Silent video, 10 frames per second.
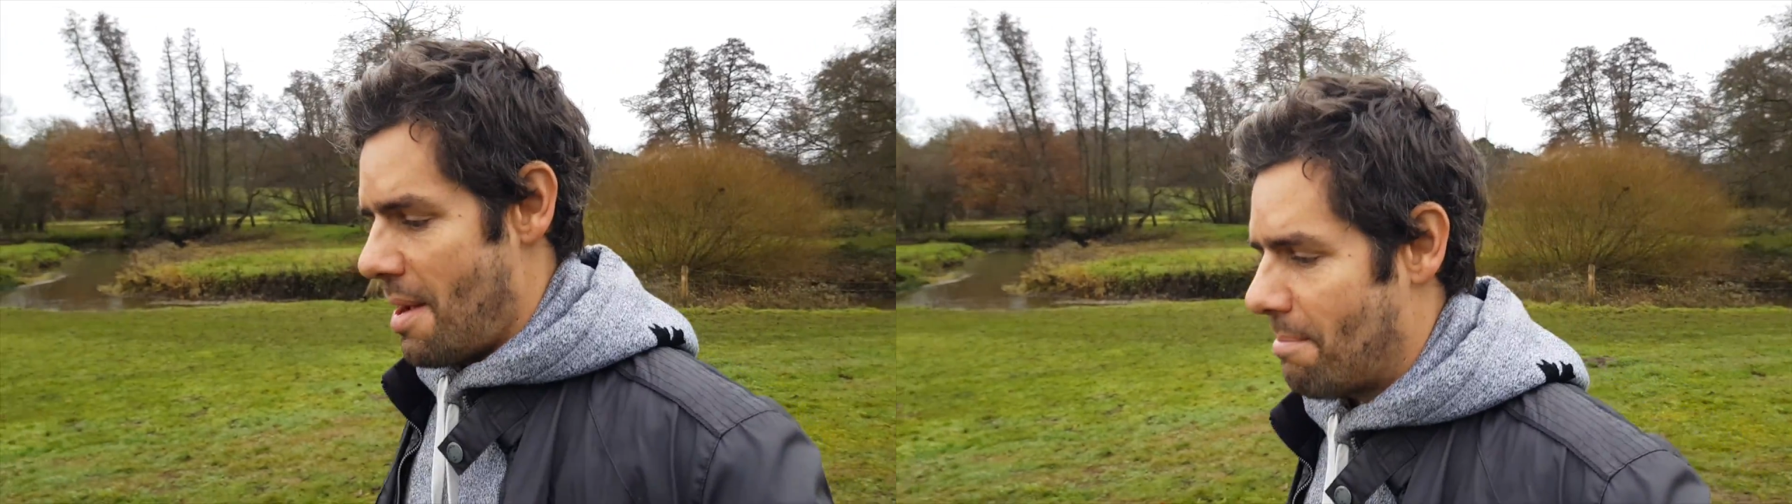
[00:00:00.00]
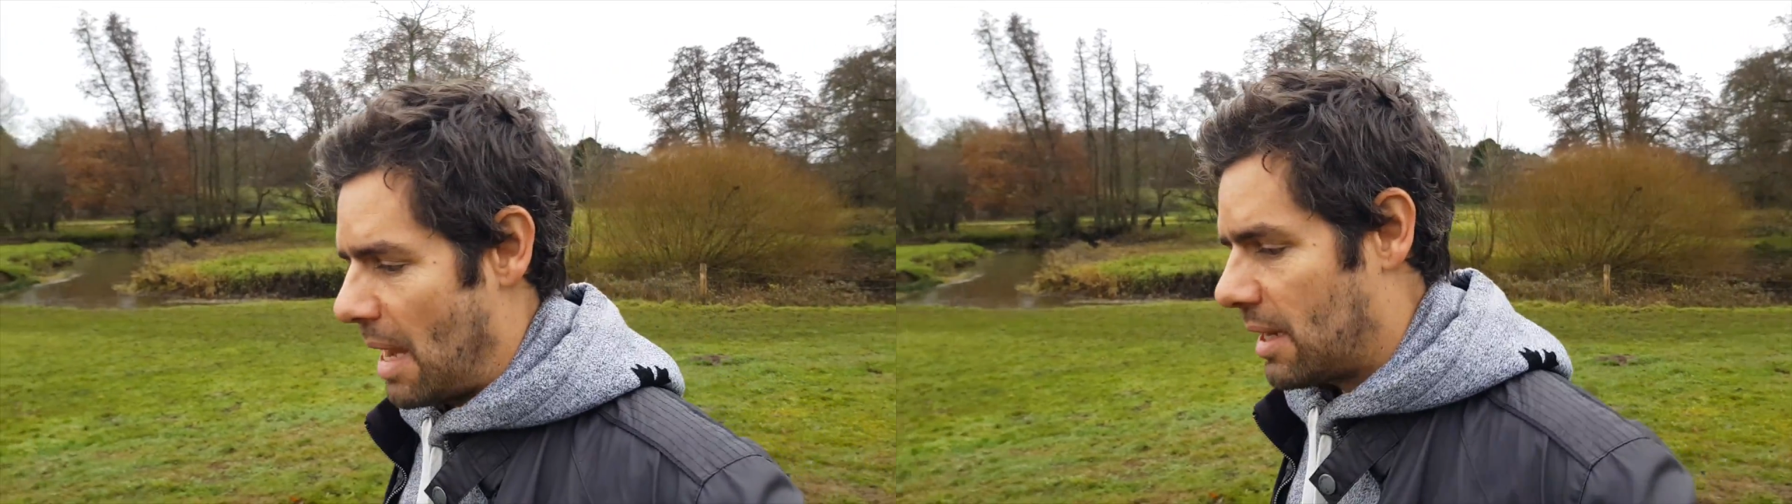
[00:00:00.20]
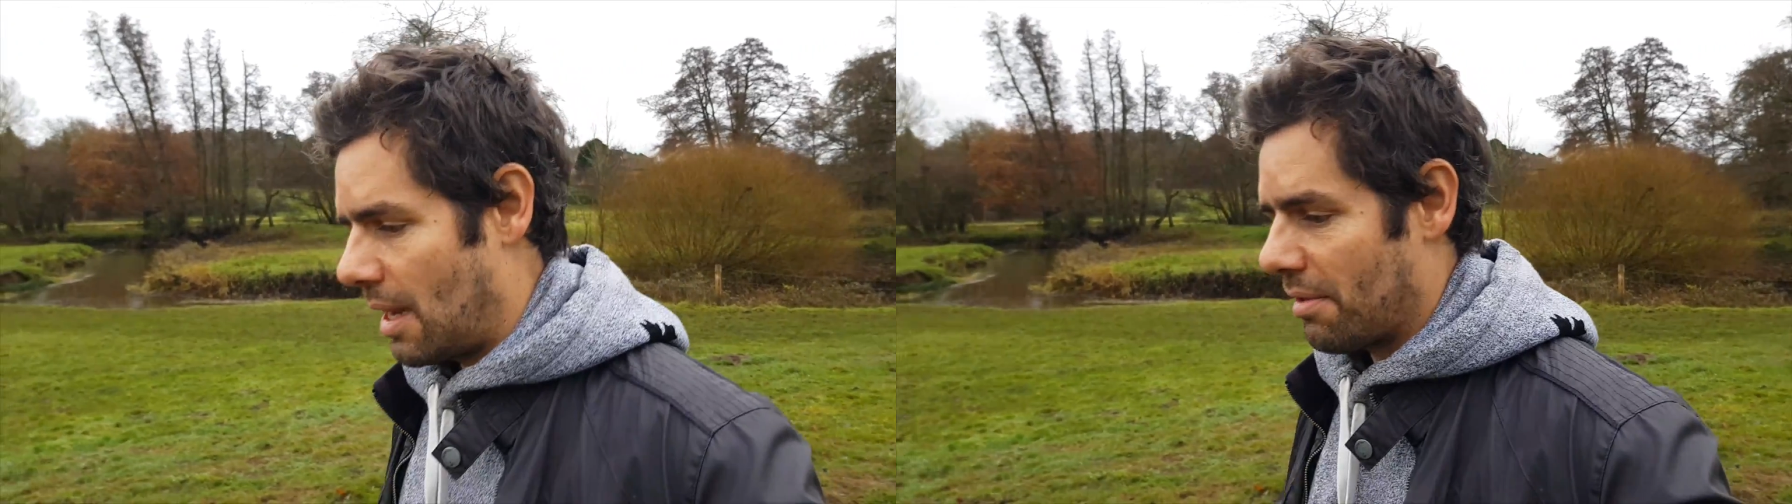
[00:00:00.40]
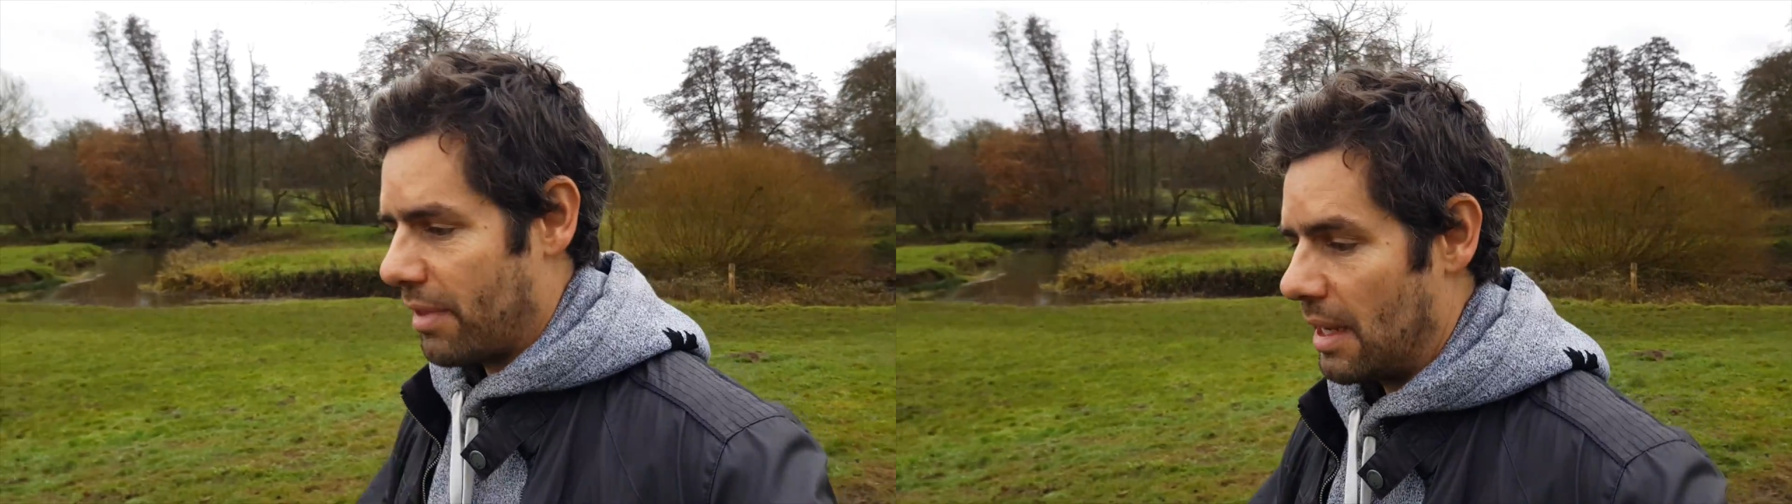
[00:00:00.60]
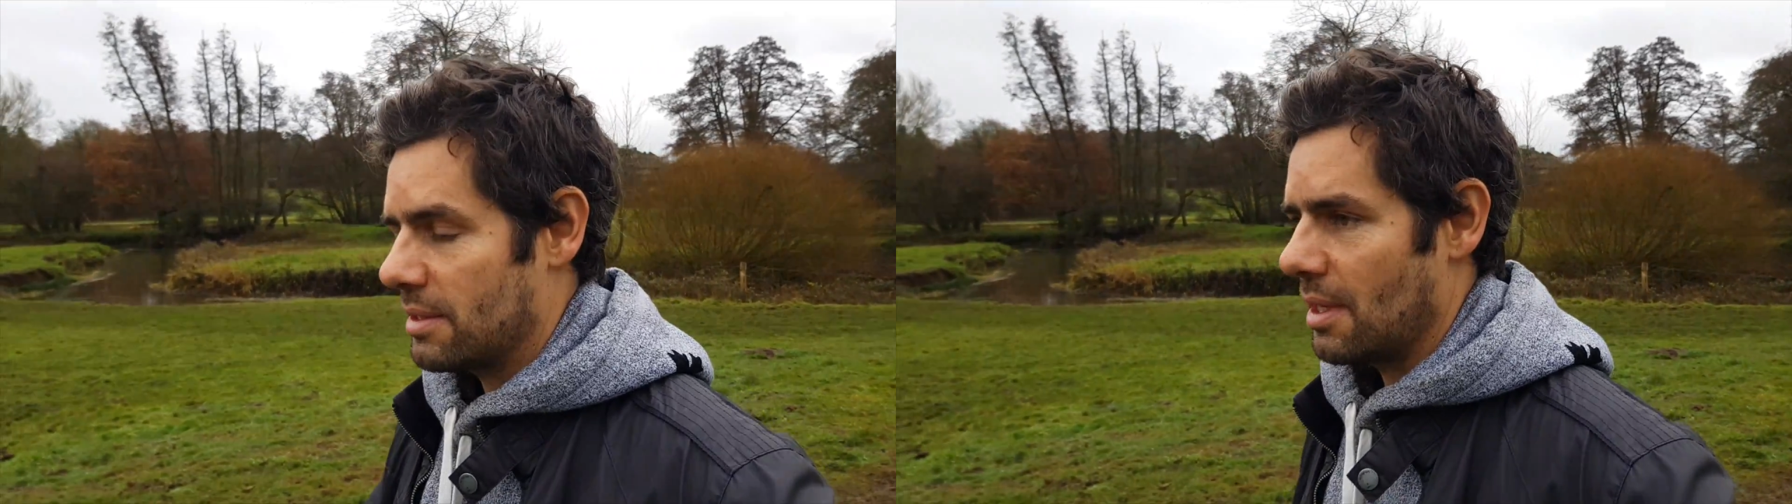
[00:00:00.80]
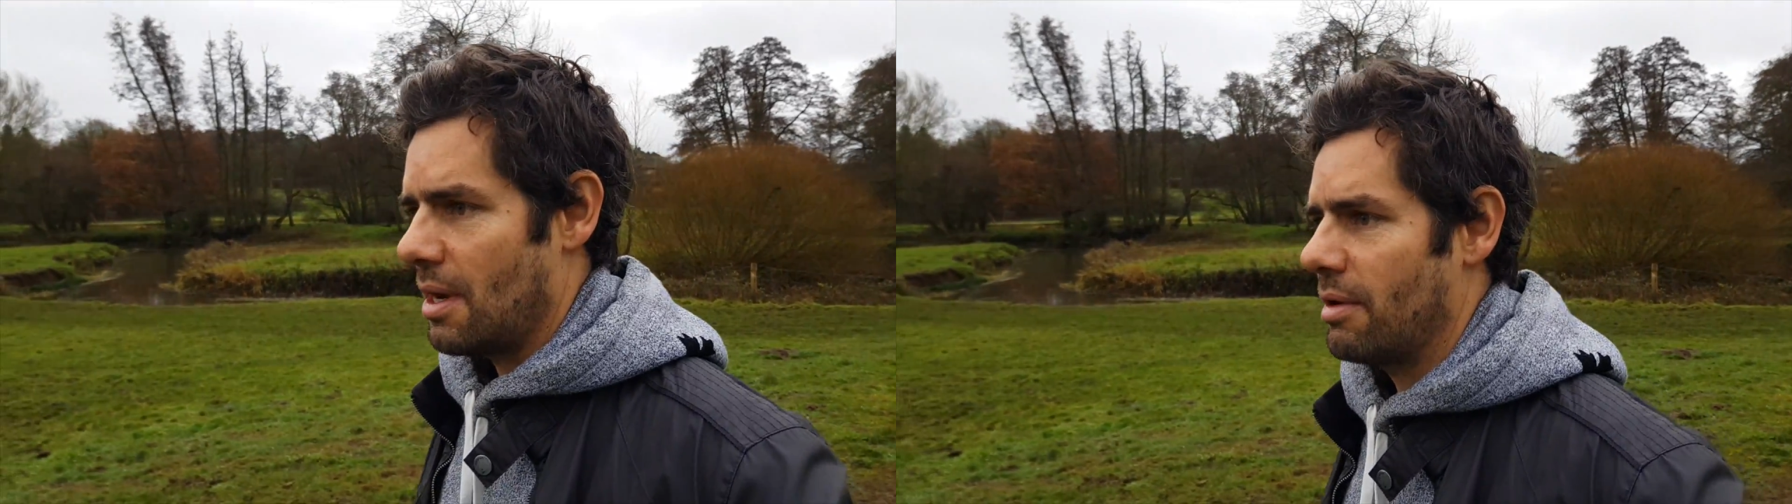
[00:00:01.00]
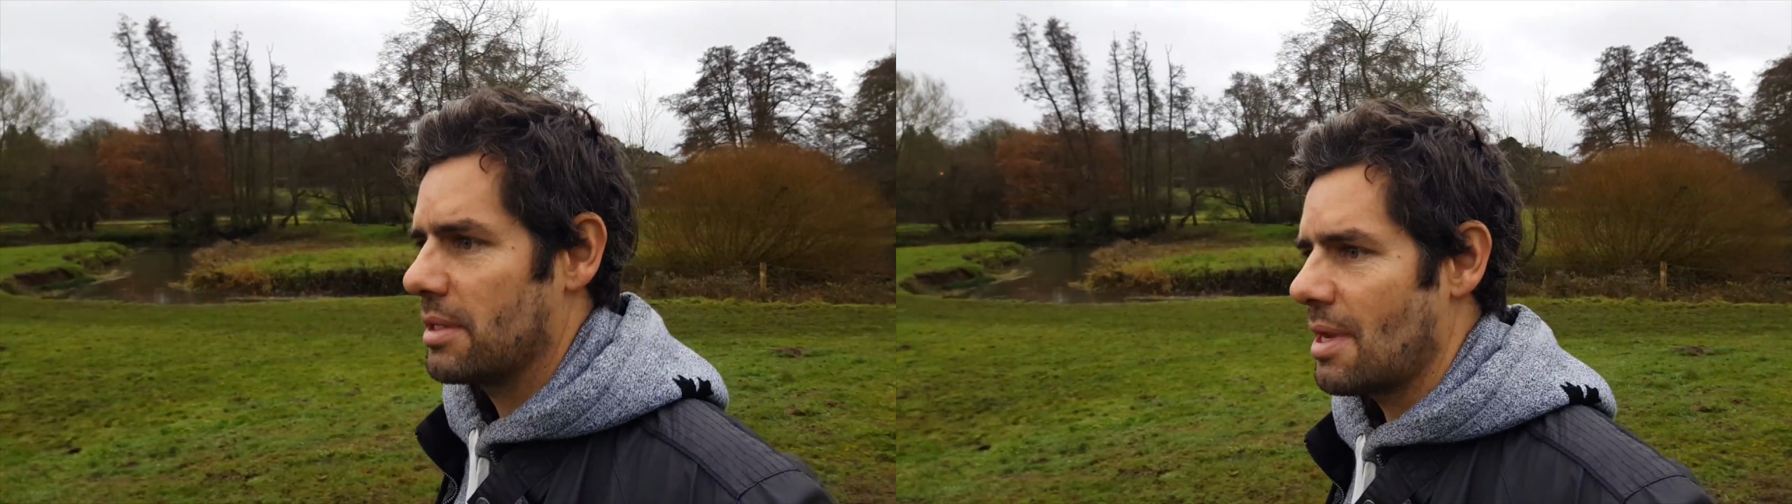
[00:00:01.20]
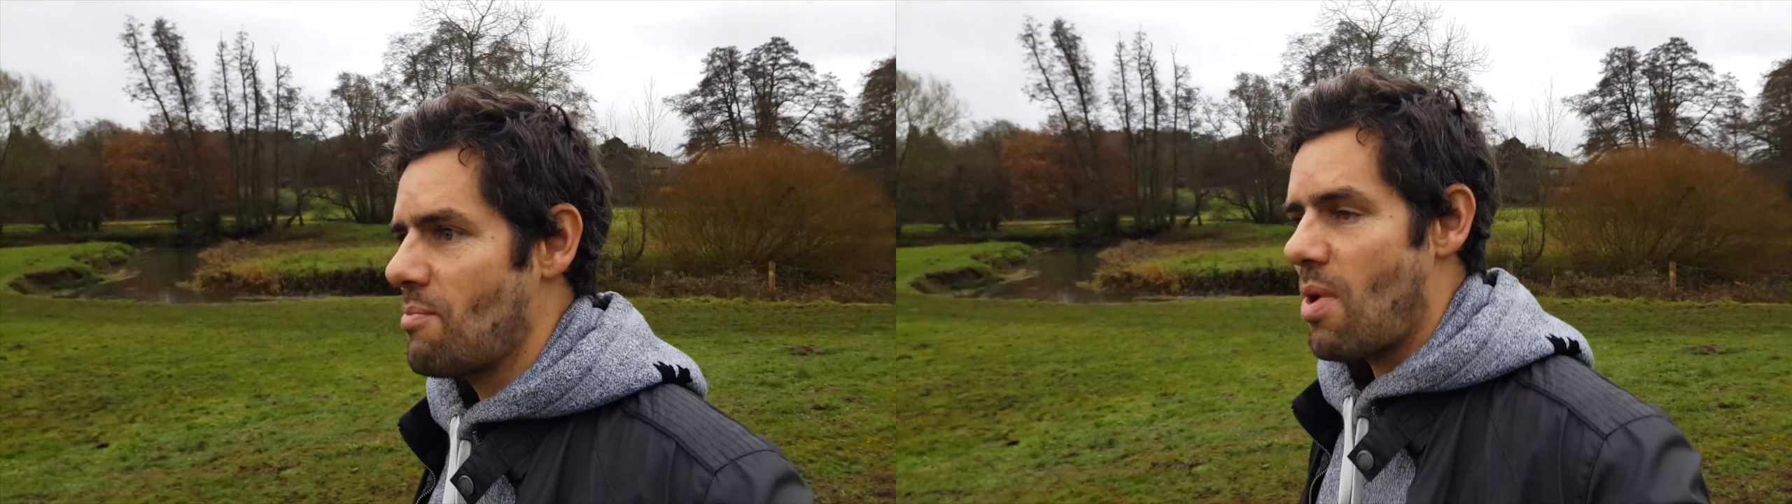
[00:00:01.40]
making things that are in
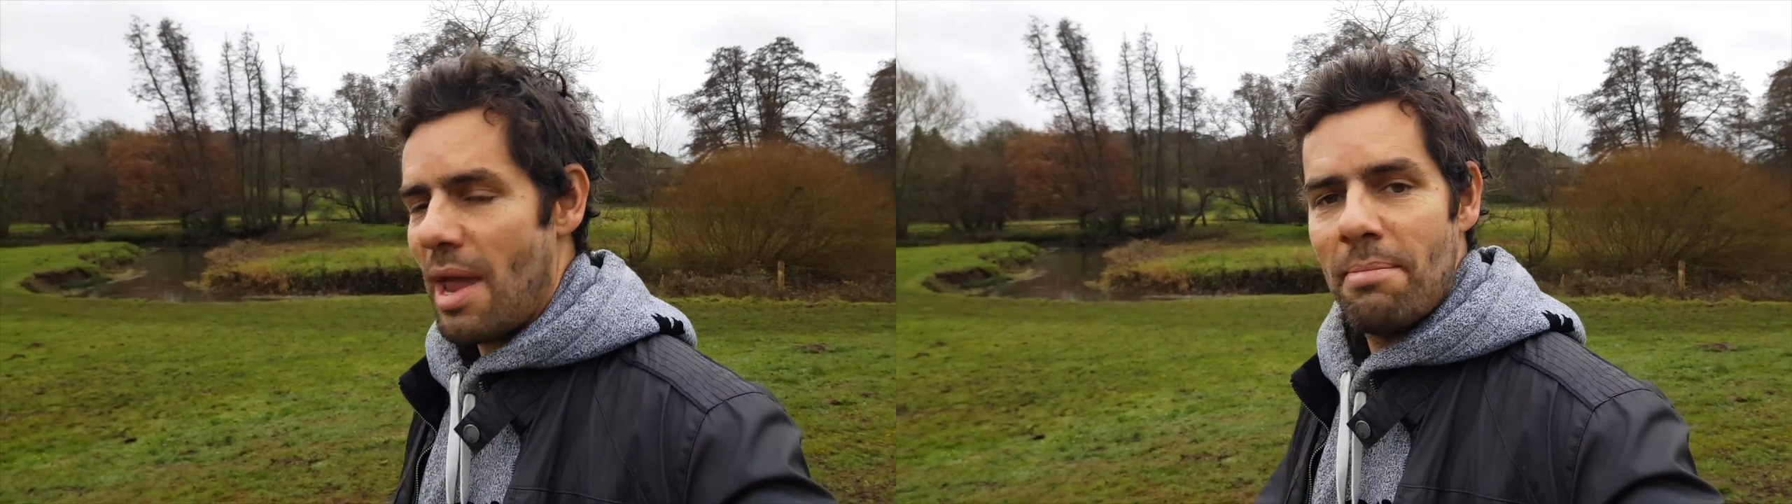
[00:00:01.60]
some way